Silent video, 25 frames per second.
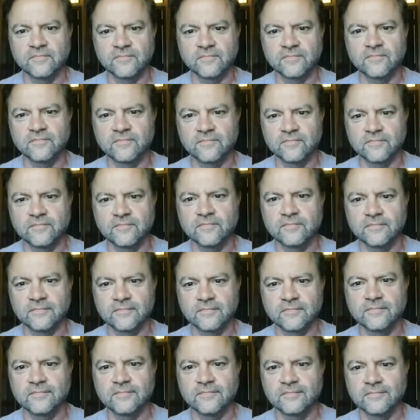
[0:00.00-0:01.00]

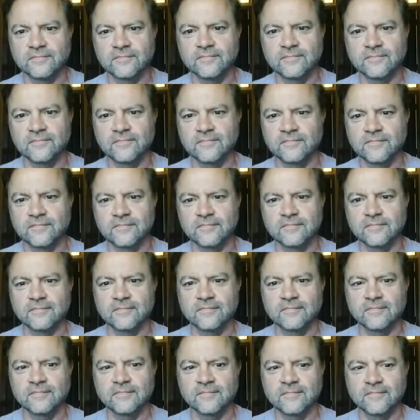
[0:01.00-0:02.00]

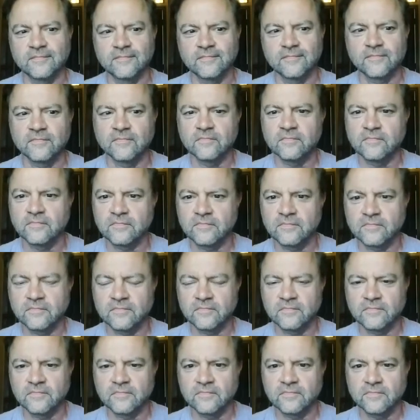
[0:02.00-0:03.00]

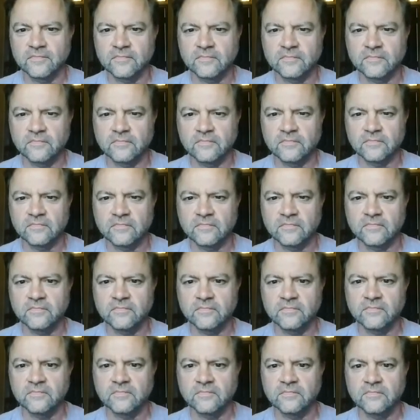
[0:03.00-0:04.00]

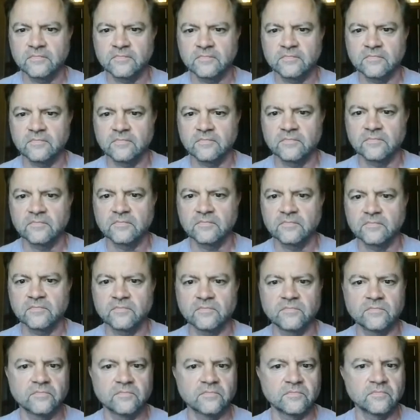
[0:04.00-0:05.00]

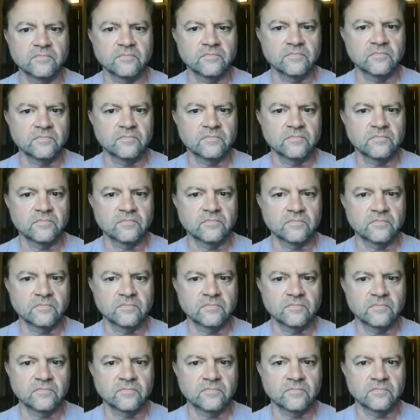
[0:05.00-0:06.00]

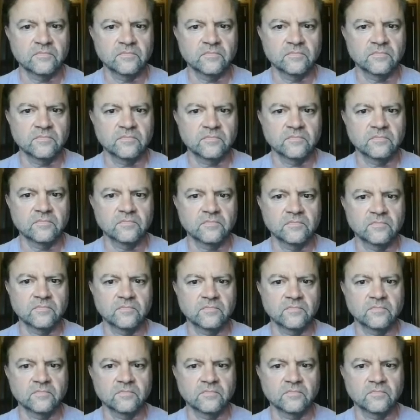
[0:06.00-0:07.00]

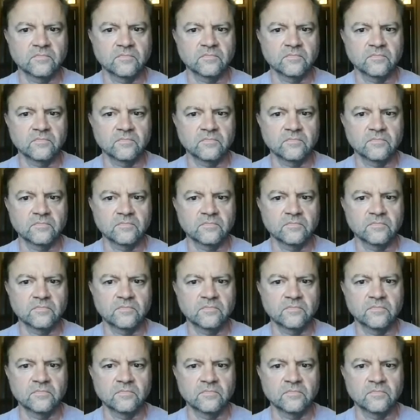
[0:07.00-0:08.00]
[no speech]